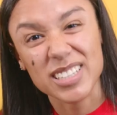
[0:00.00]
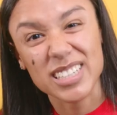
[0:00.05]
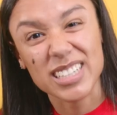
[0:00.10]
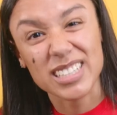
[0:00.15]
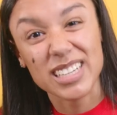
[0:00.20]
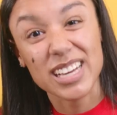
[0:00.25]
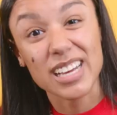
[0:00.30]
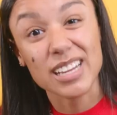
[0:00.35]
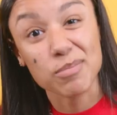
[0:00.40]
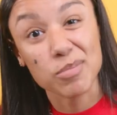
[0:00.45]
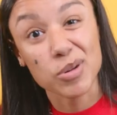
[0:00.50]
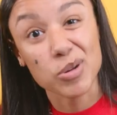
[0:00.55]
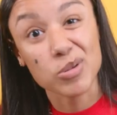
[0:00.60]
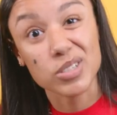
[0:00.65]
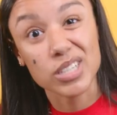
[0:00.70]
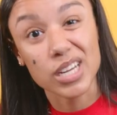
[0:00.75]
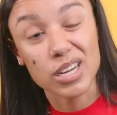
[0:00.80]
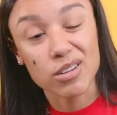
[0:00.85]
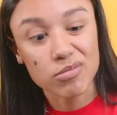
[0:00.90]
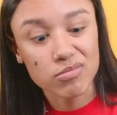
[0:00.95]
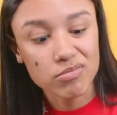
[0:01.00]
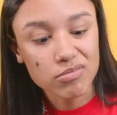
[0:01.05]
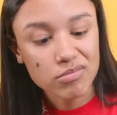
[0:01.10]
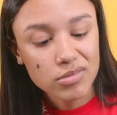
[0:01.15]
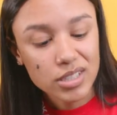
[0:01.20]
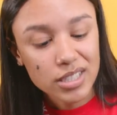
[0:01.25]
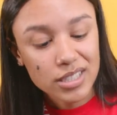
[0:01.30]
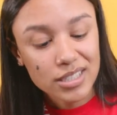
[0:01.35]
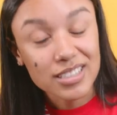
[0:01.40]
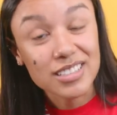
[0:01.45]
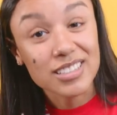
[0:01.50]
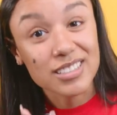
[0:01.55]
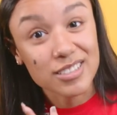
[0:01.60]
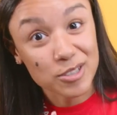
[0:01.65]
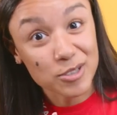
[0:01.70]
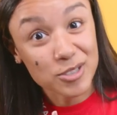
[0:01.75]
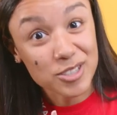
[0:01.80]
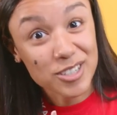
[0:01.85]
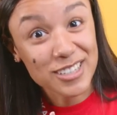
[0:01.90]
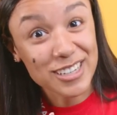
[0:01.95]
And it kind of poked out.
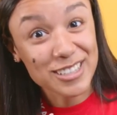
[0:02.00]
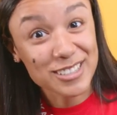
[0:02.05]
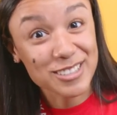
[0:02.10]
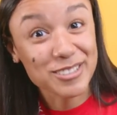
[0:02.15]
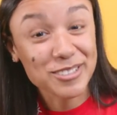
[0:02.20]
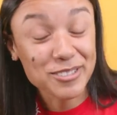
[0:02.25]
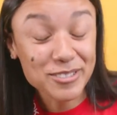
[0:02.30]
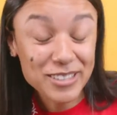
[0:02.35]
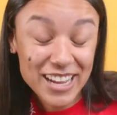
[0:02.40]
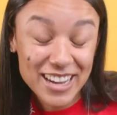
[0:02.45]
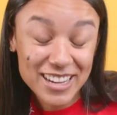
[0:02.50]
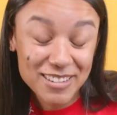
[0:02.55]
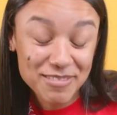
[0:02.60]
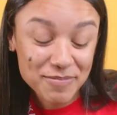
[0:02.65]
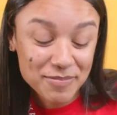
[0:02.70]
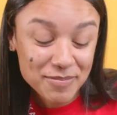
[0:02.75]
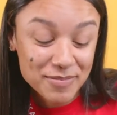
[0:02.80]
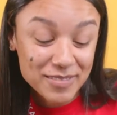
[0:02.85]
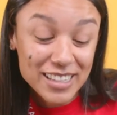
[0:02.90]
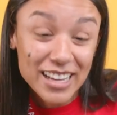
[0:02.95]
Told y'all not to do that.